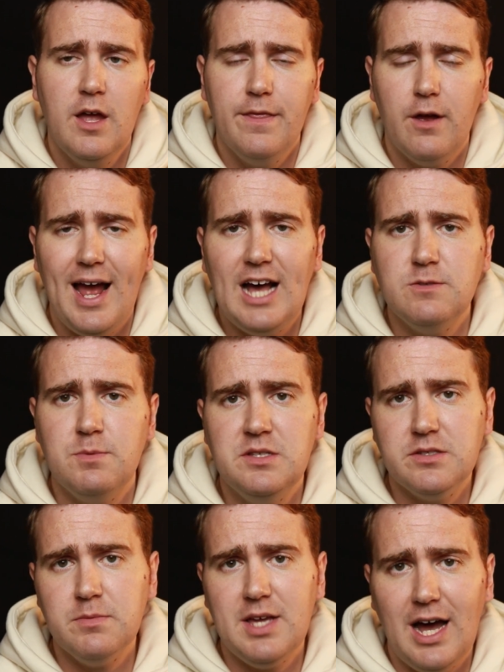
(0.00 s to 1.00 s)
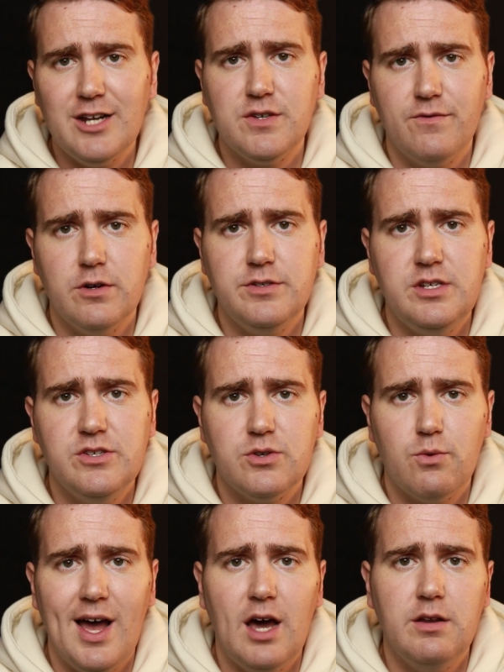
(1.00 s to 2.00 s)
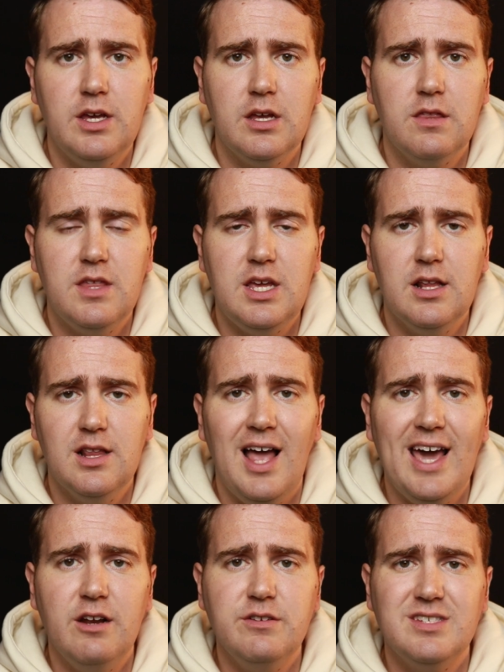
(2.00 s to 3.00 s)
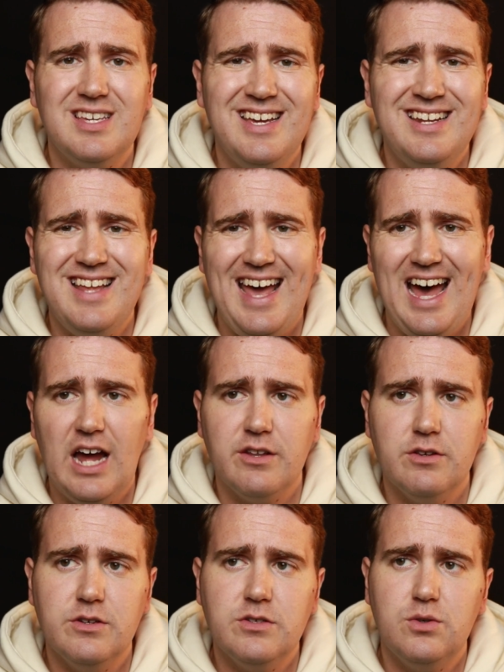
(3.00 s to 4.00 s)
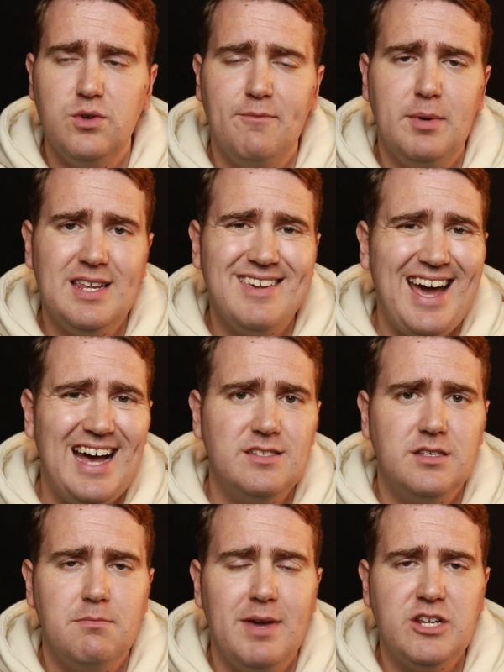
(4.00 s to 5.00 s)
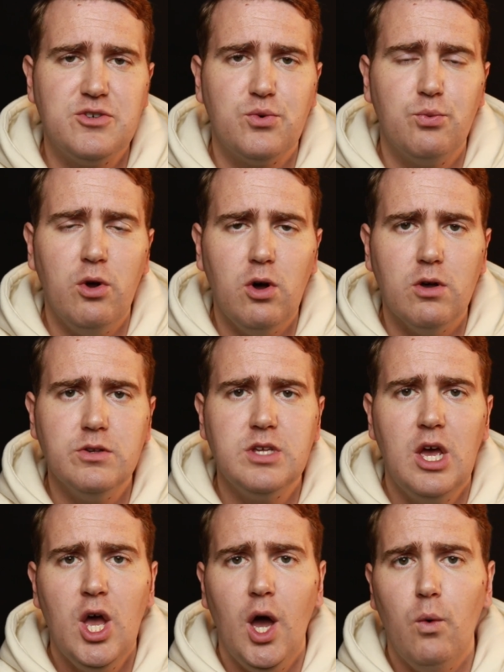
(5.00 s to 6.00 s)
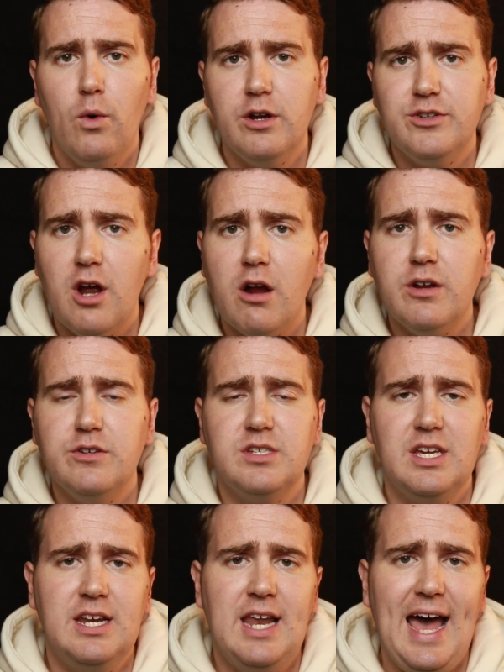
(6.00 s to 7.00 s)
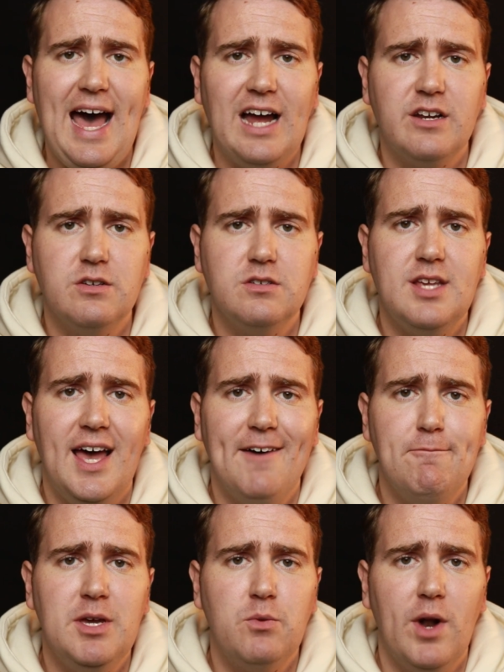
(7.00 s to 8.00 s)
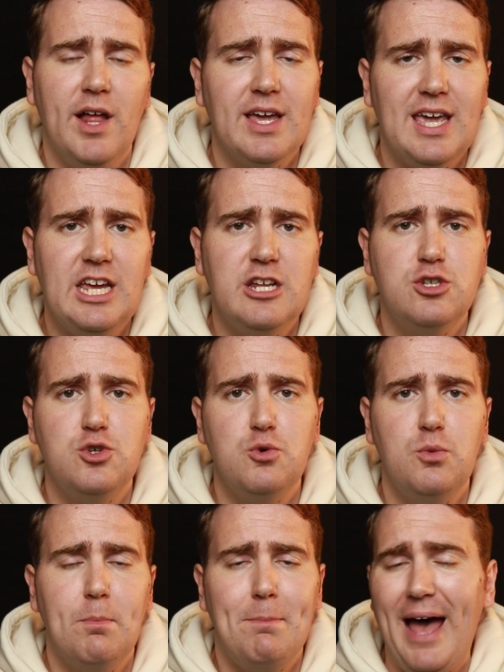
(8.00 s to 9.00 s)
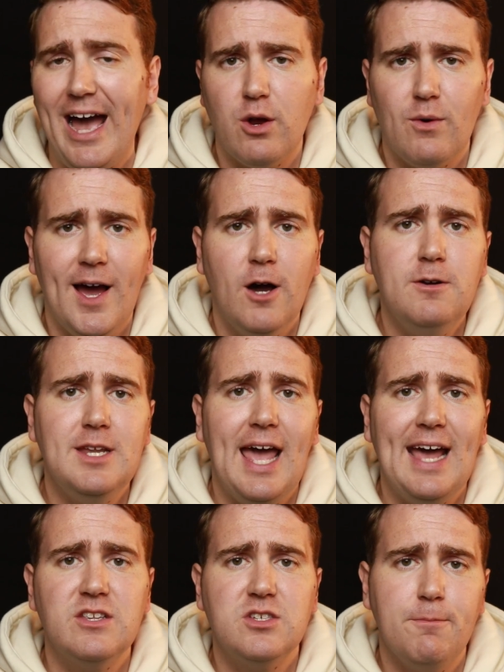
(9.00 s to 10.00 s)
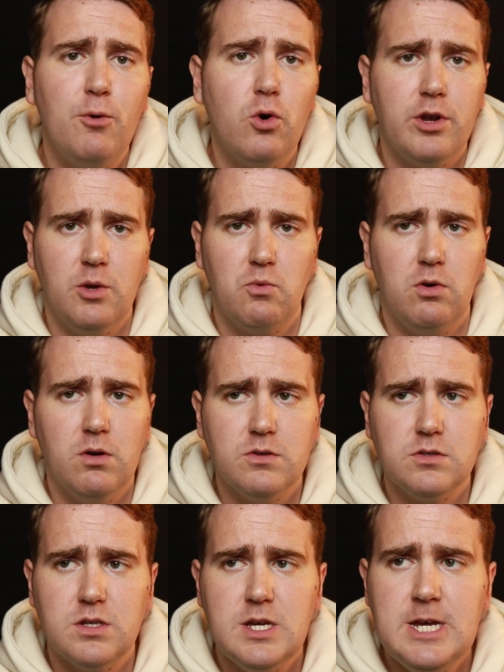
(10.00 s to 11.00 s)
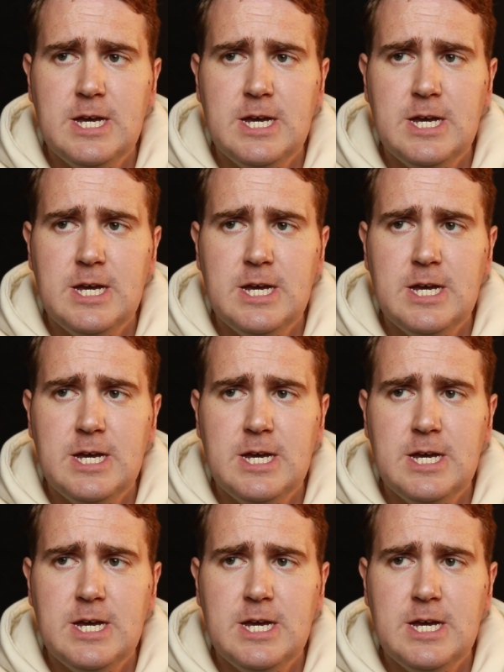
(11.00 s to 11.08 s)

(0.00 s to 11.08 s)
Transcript: There has been some controversy surrounding the lighter-skinned actors who have been cast in major roles, where darker-skinned actors have been relegated to background and supporting roles.